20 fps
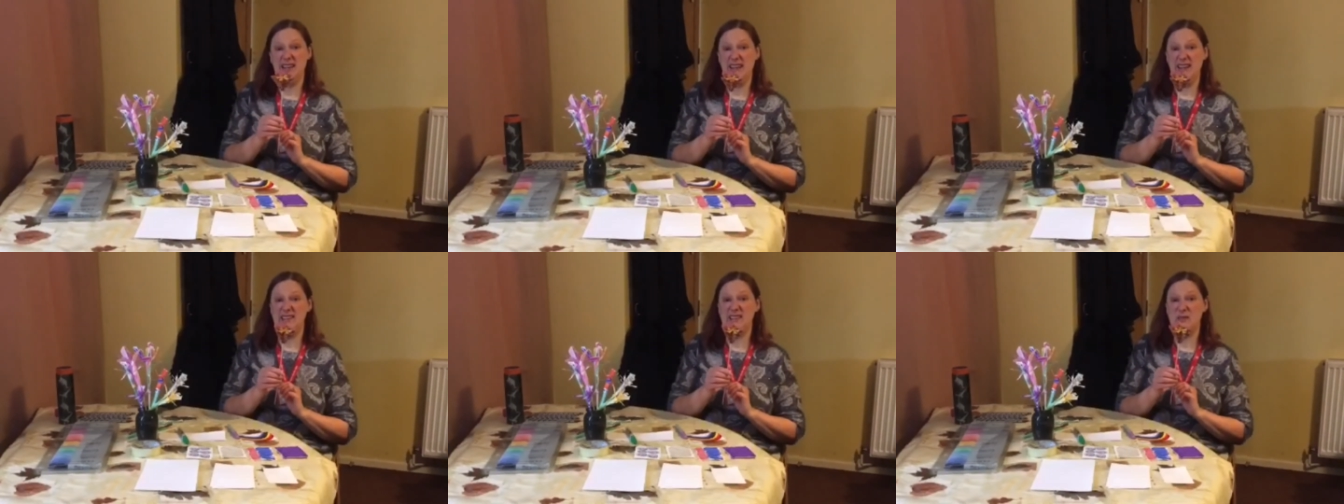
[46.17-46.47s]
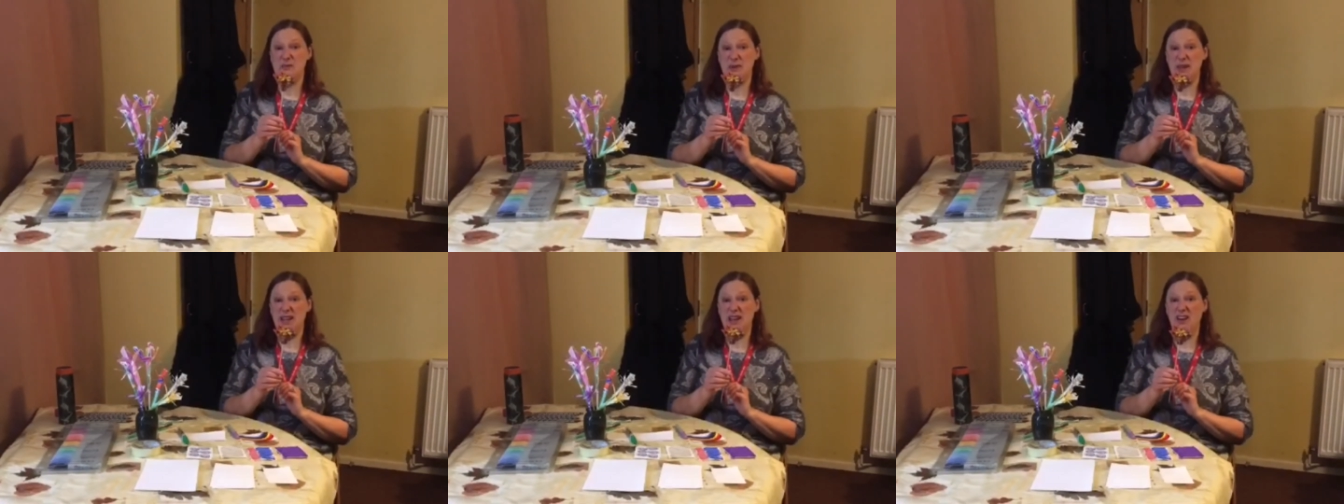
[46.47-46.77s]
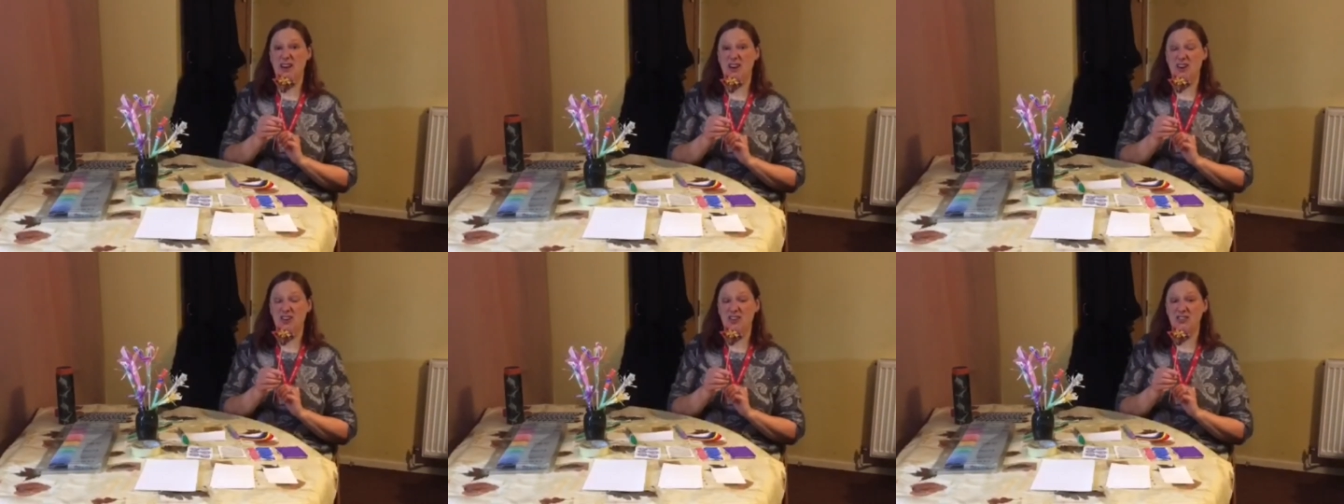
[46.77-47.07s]
is a bit
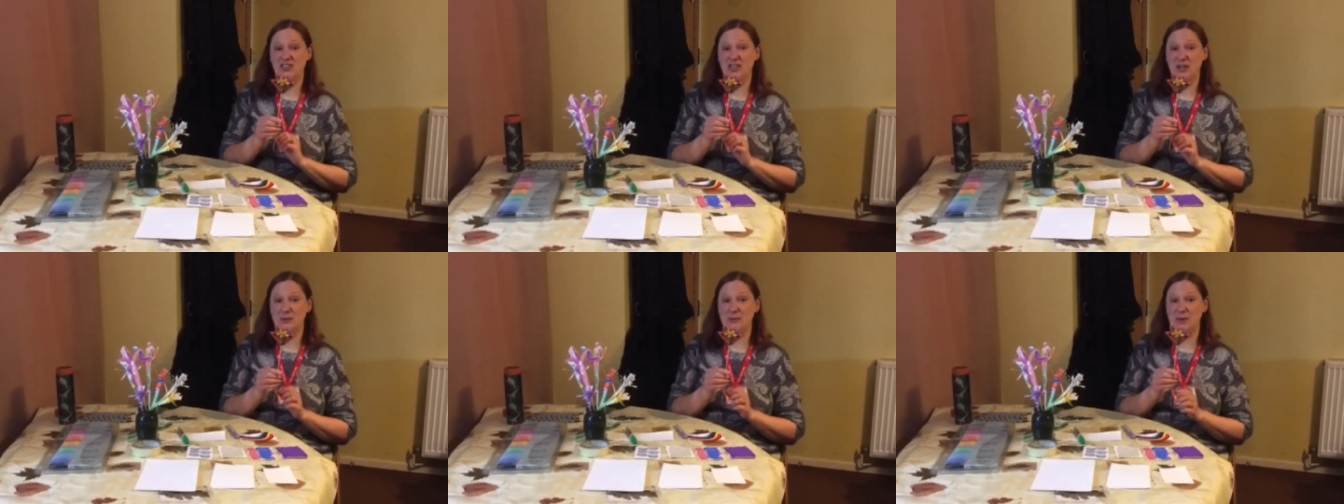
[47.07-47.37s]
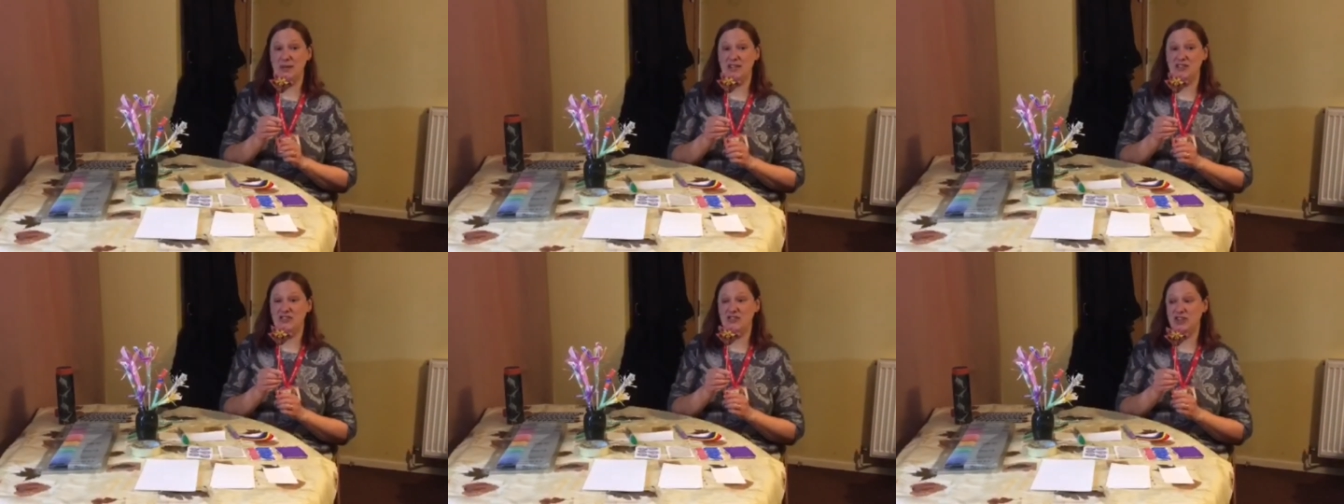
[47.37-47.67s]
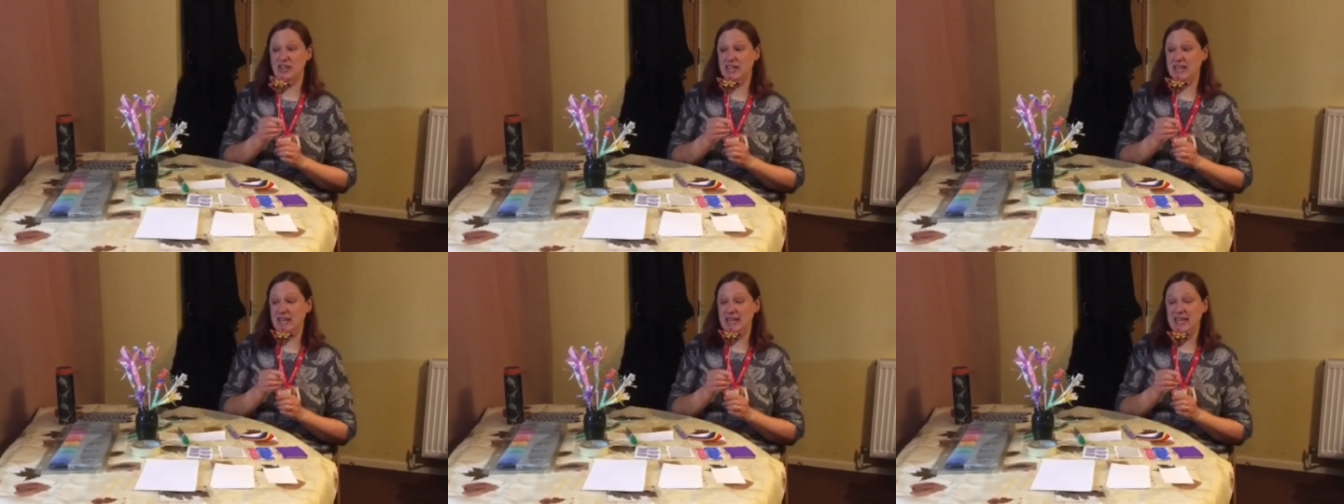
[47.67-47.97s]
hard and a bit
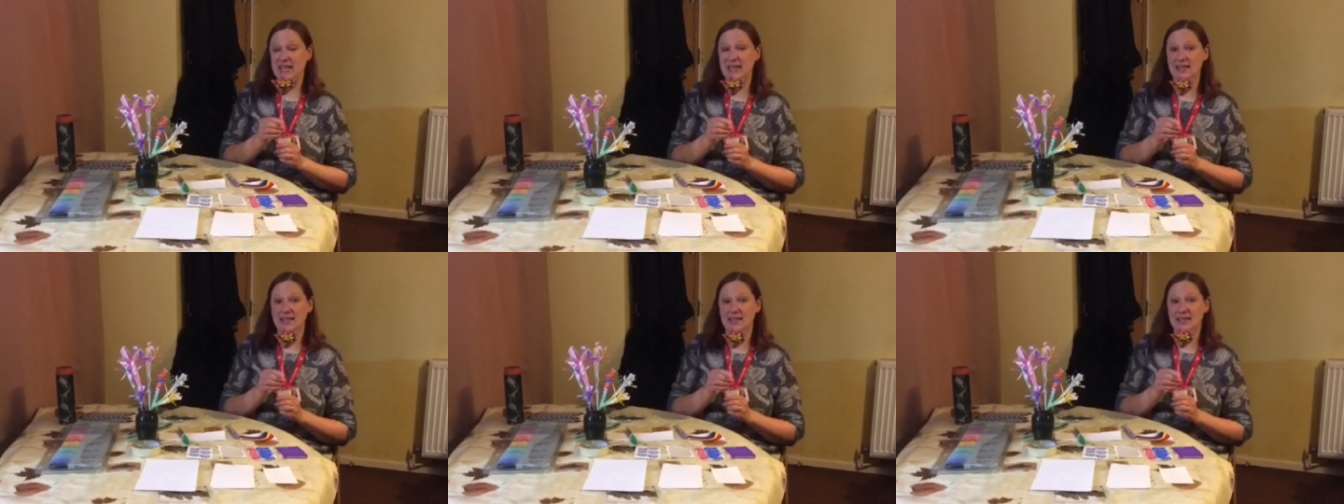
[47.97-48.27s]
tricky,